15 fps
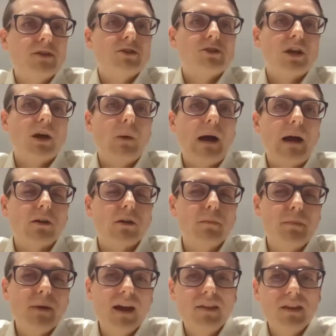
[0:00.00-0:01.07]
So I'll
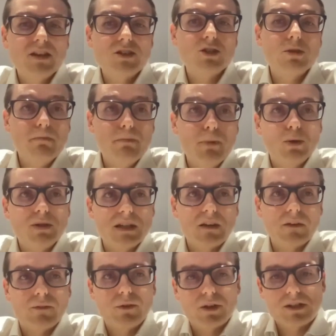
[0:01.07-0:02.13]
compare this to
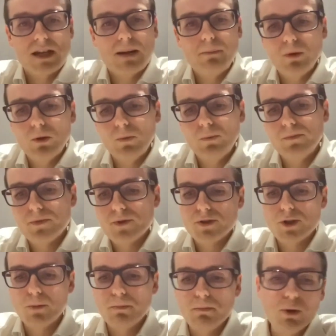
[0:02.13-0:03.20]
mooting, for example.
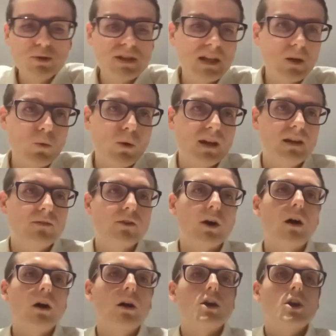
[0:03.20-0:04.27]
So mooting, where you've
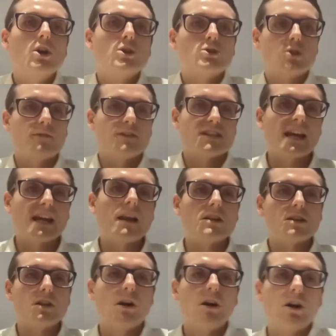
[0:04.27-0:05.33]
got sort of a
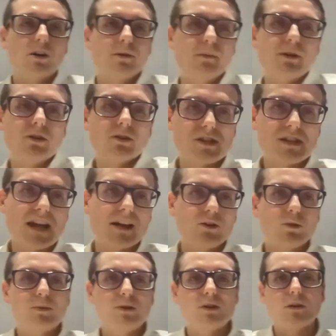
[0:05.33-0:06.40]
skeleton argument, you stand
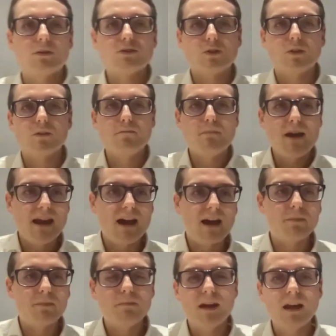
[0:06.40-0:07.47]
up, sort of, may
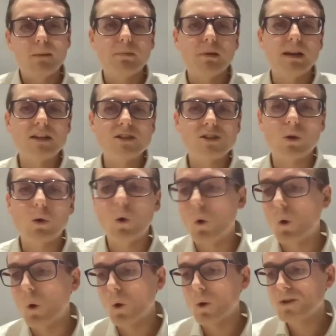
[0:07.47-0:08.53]
it please the
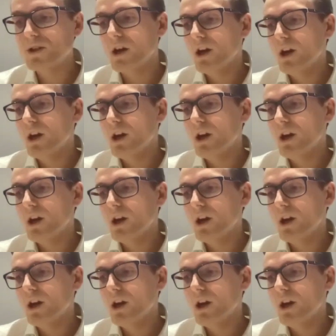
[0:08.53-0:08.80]
court,